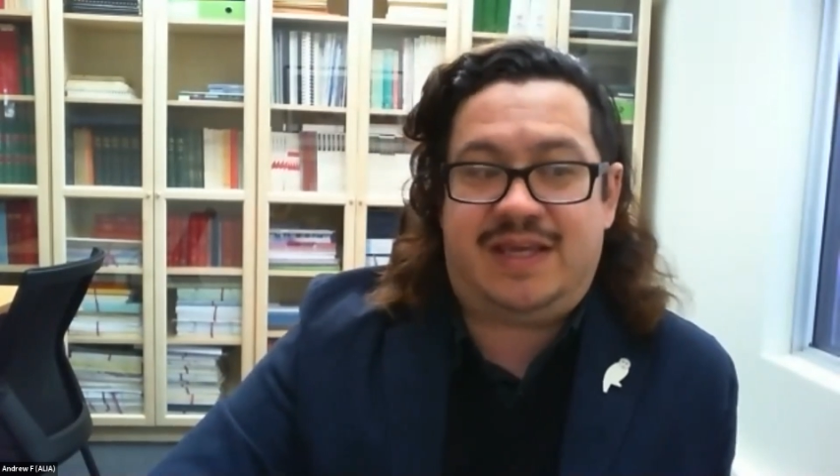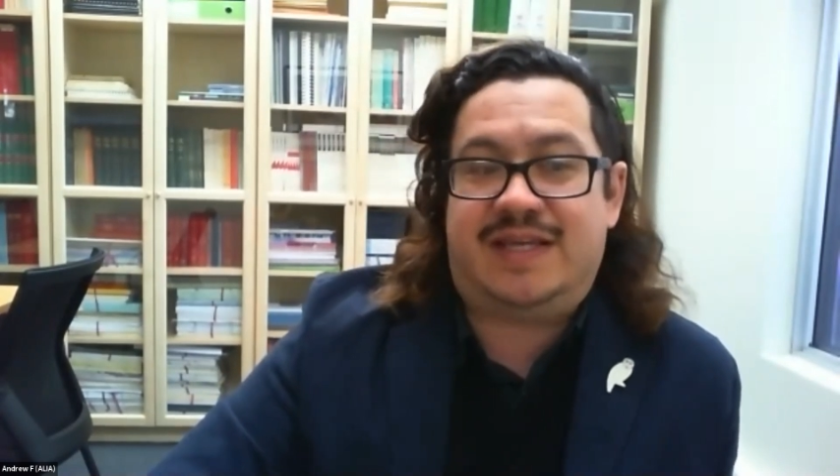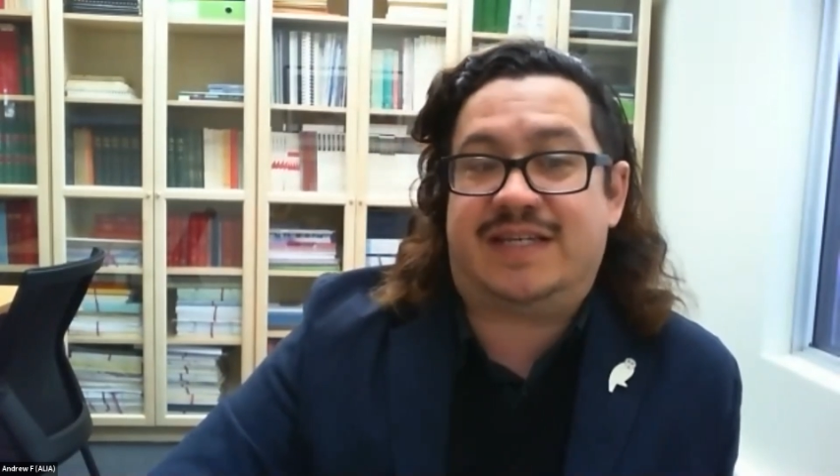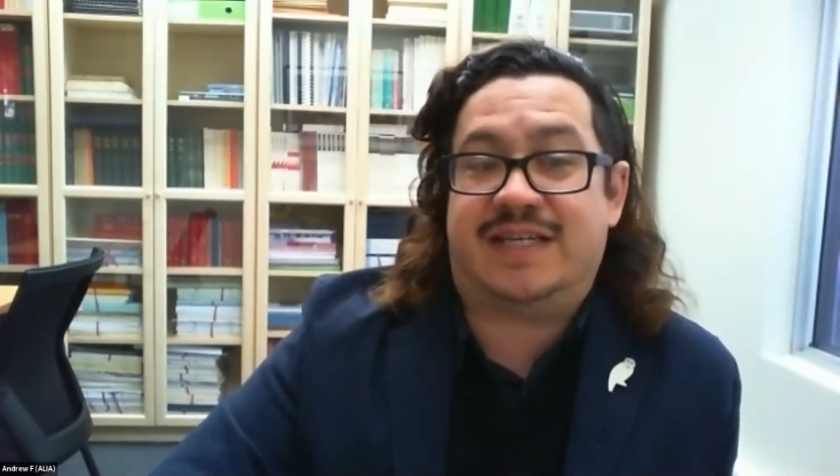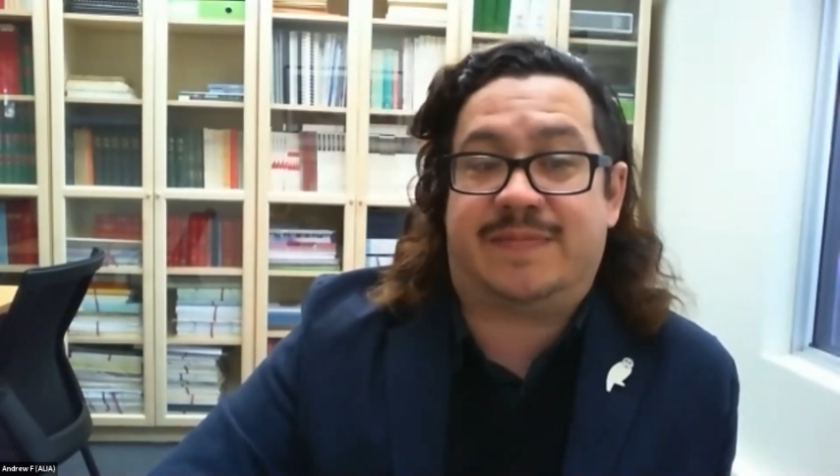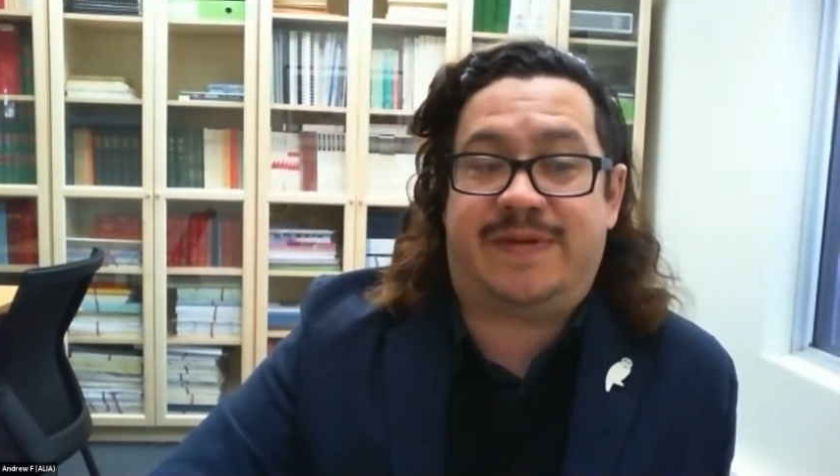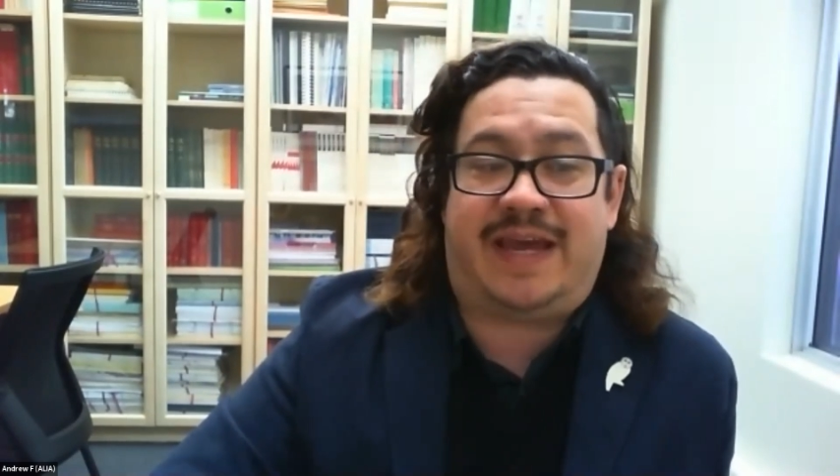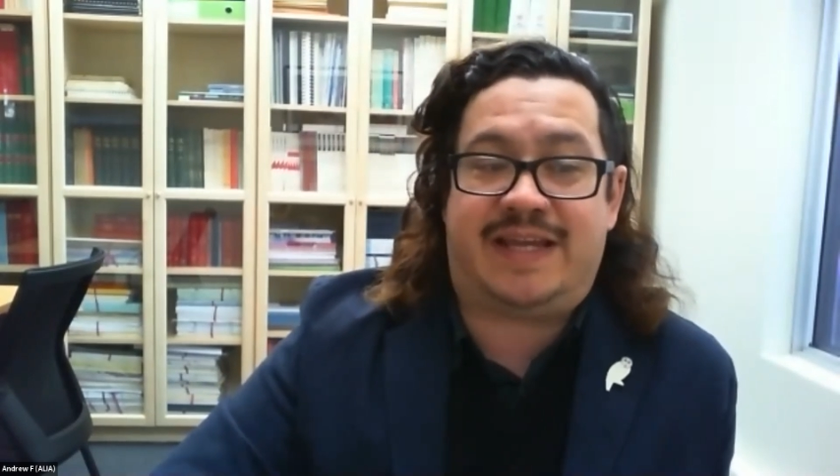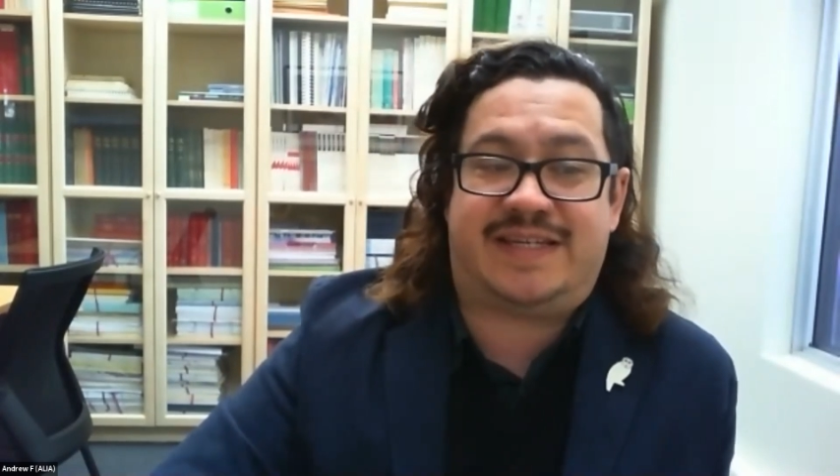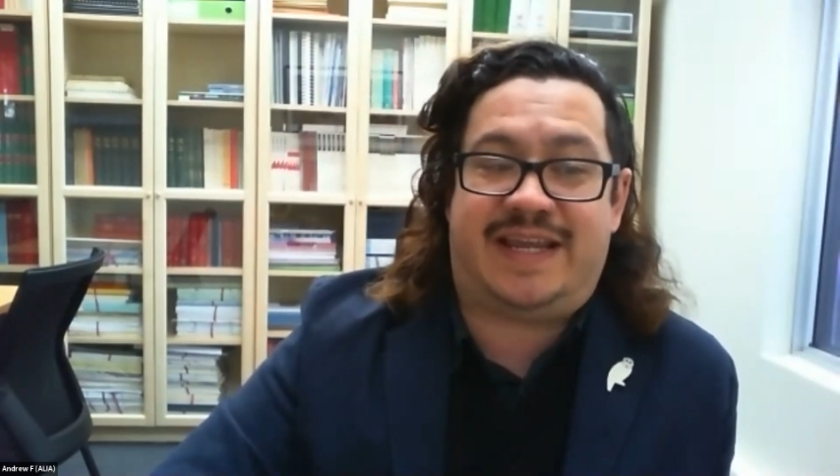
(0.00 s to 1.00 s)
She is a
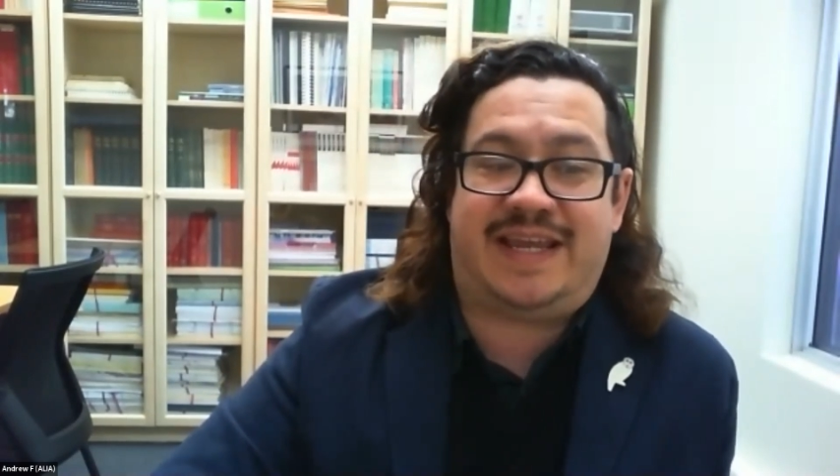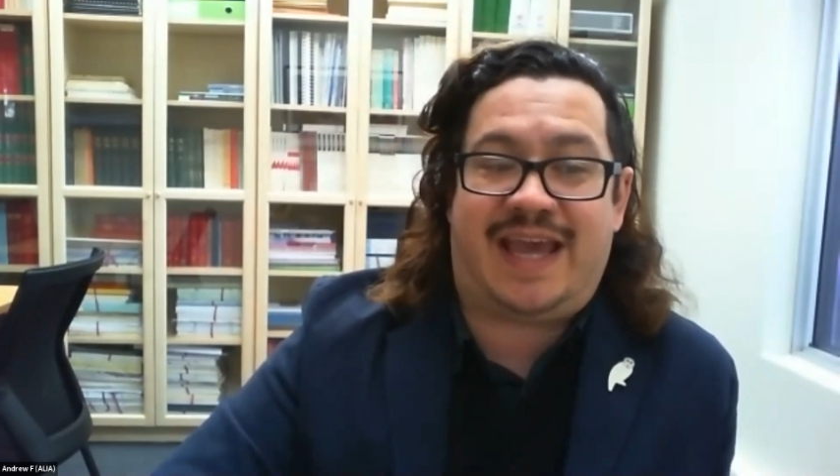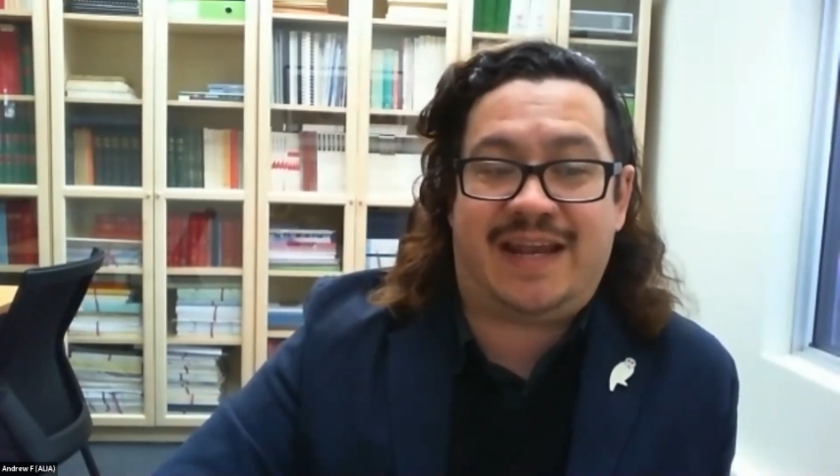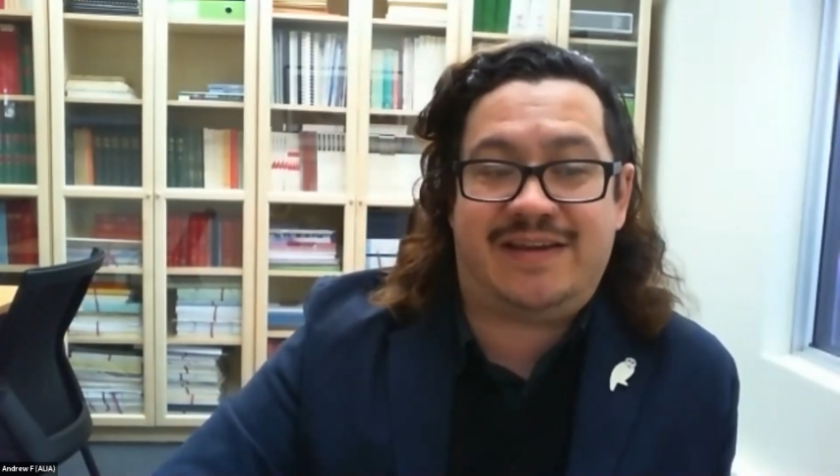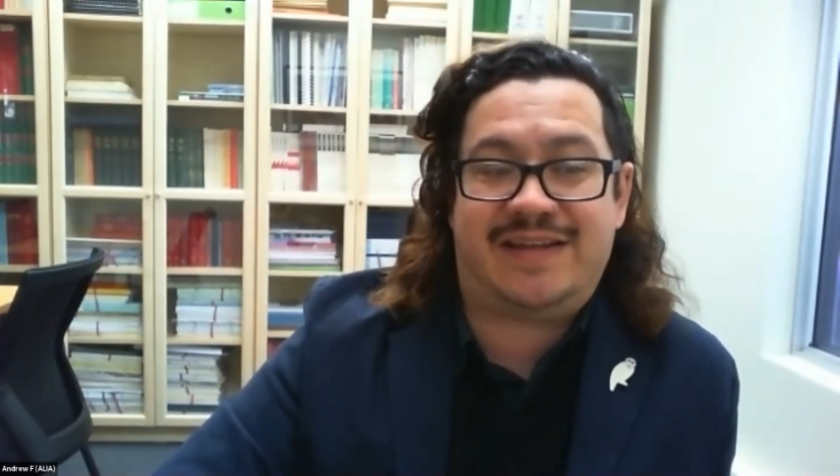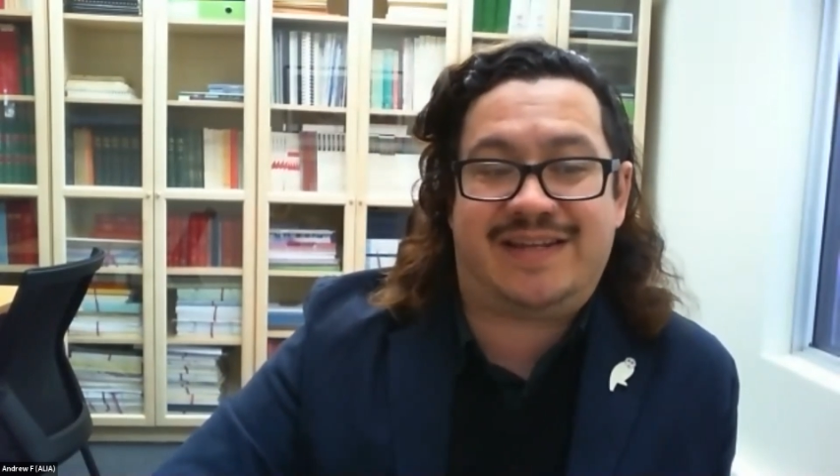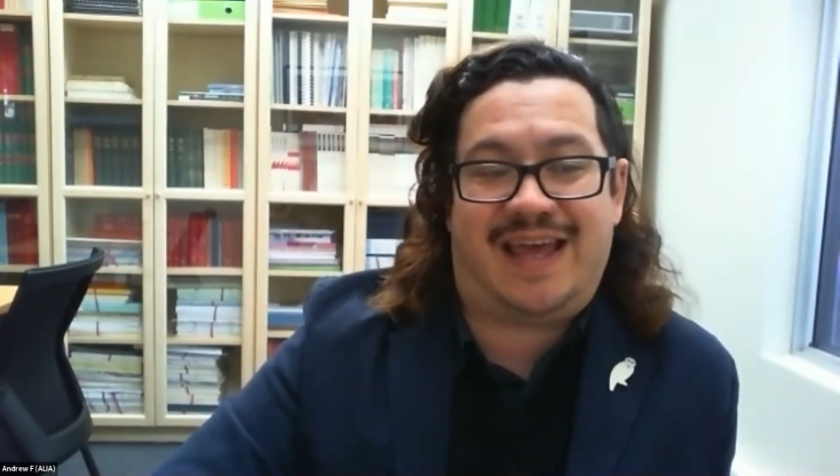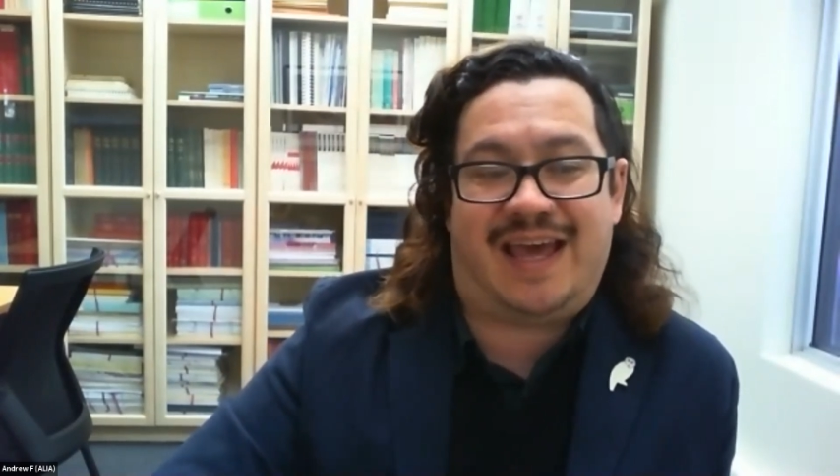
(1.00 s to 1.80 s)
PhD candidate